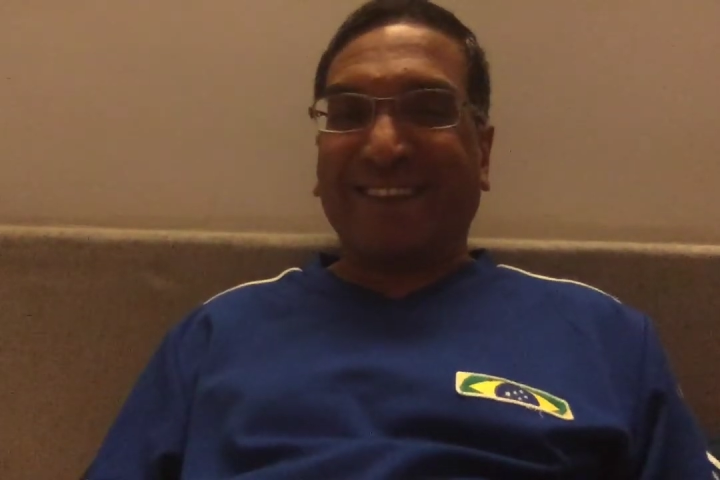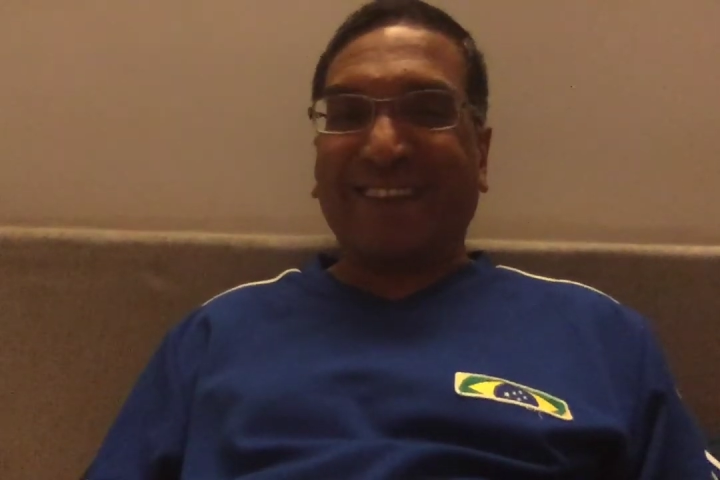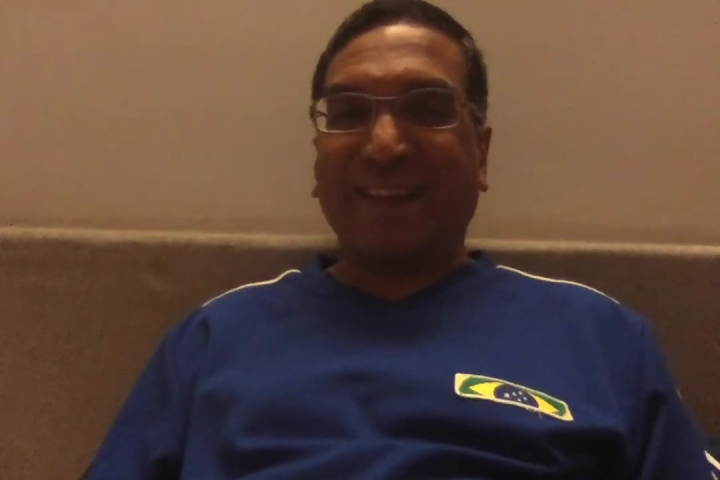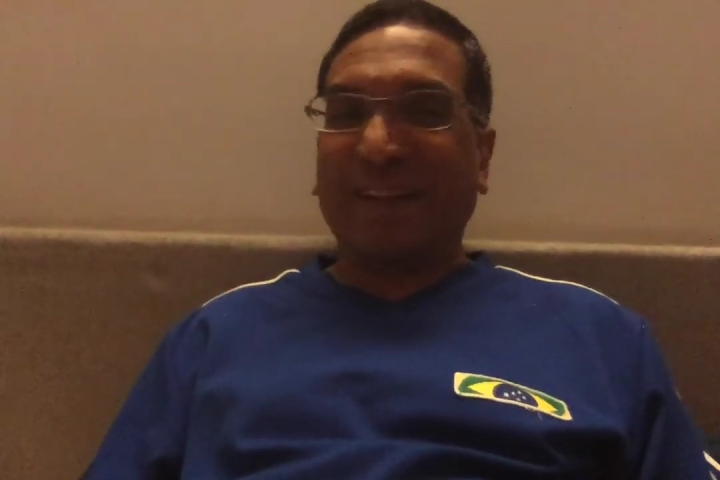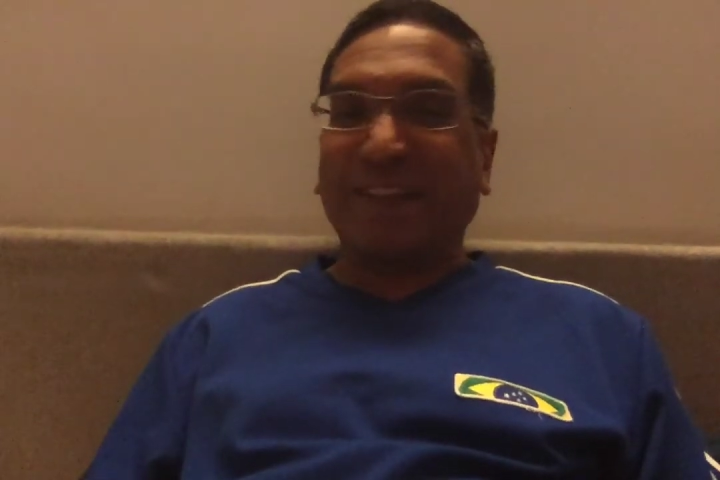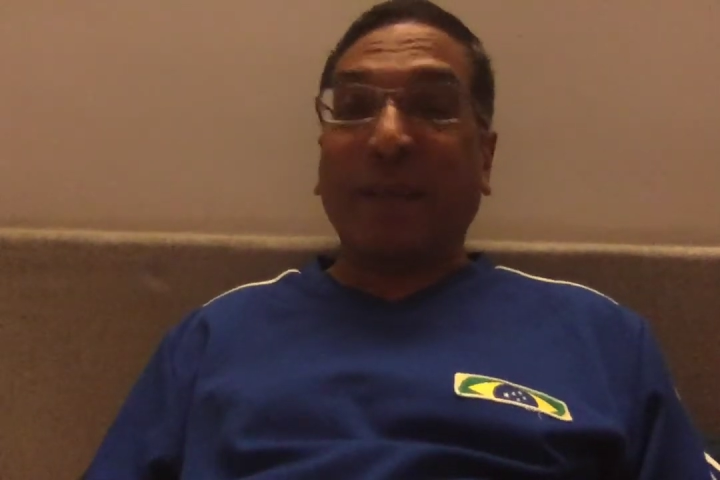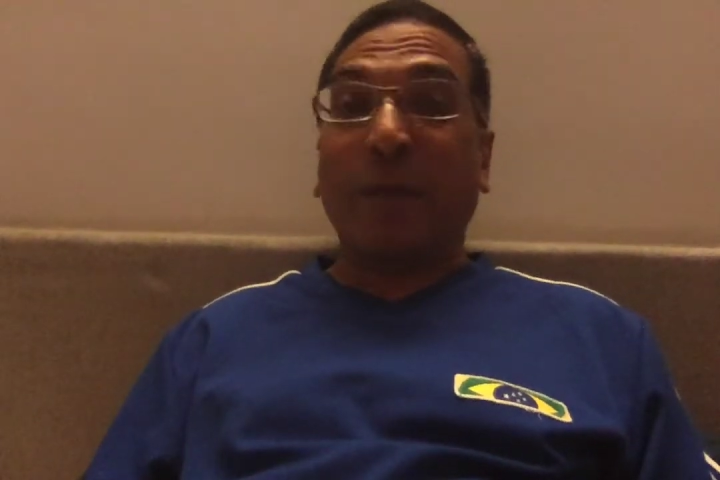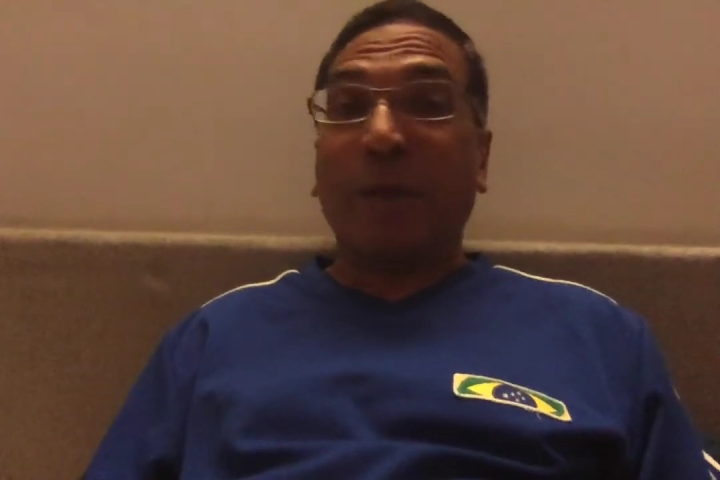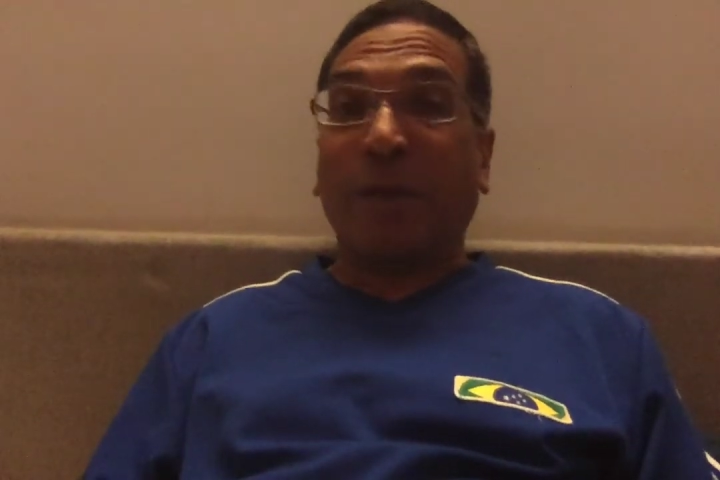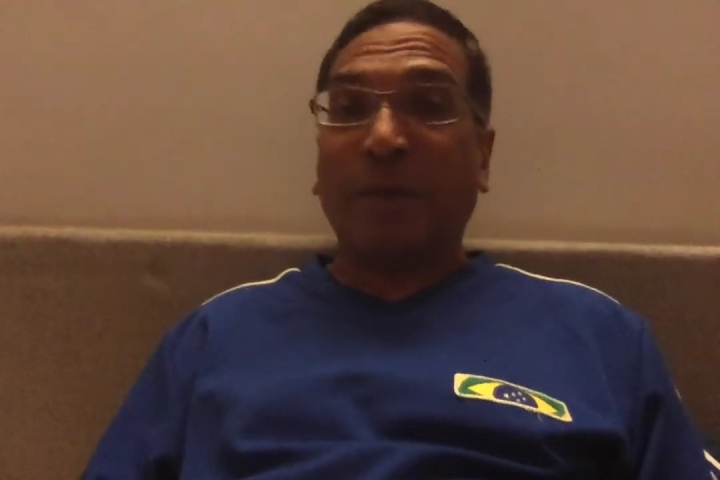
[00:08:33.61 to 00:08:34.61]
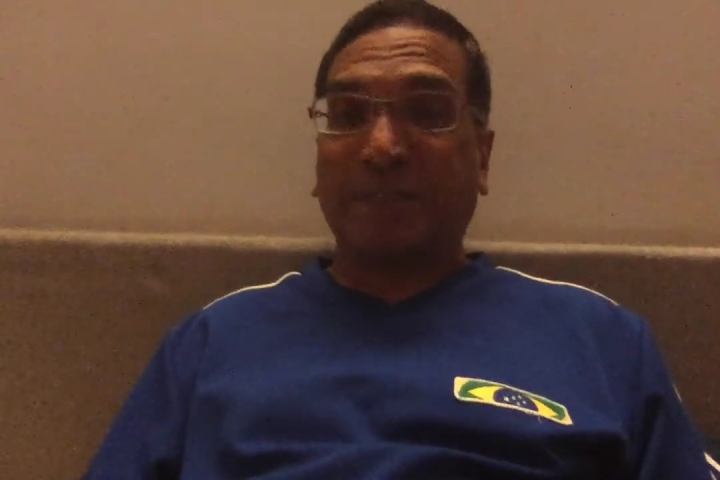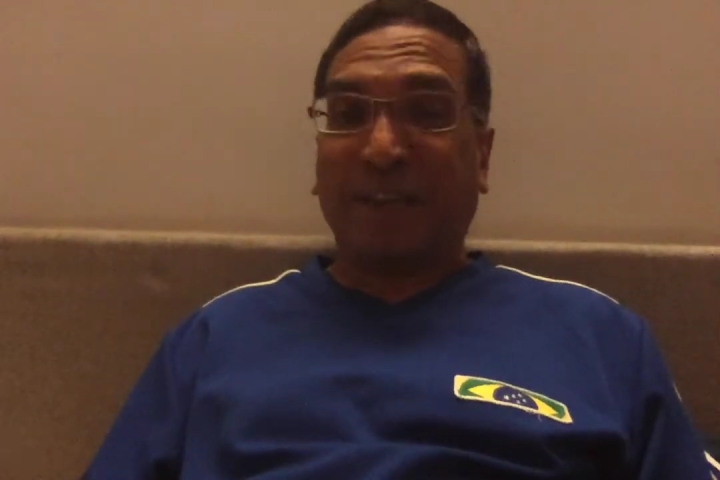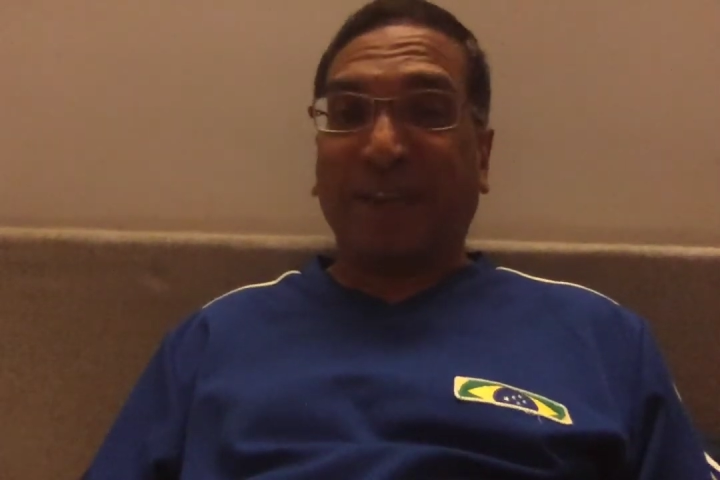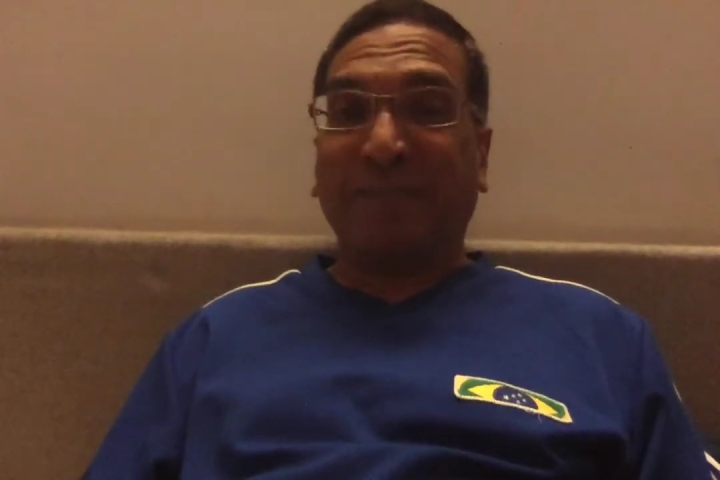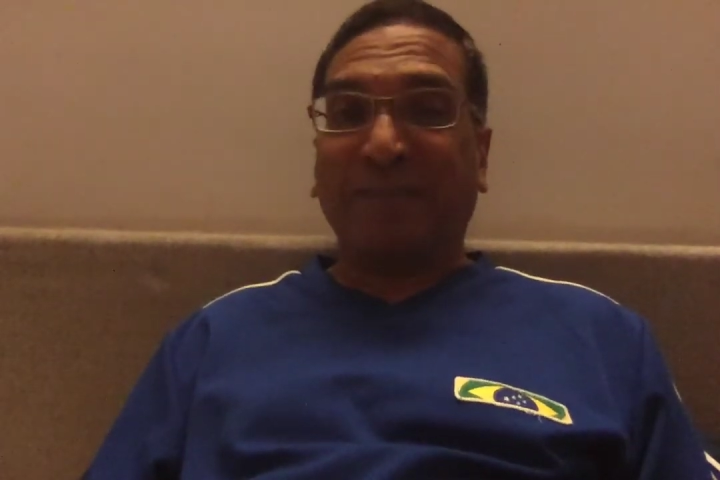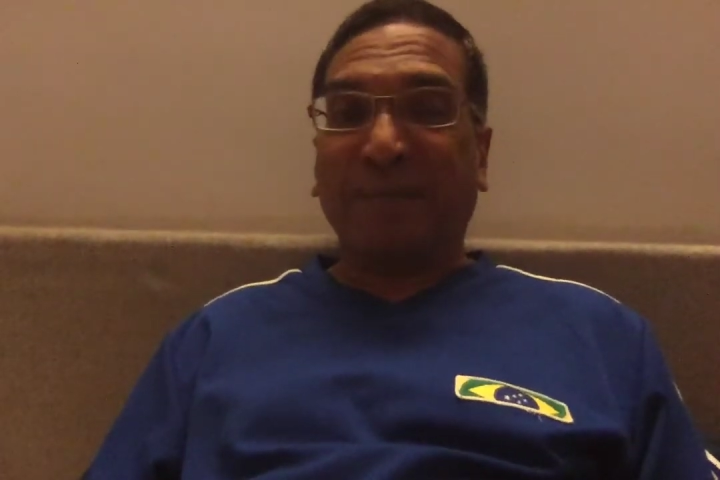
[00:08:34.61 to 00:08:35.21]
Because they don't know how much you give,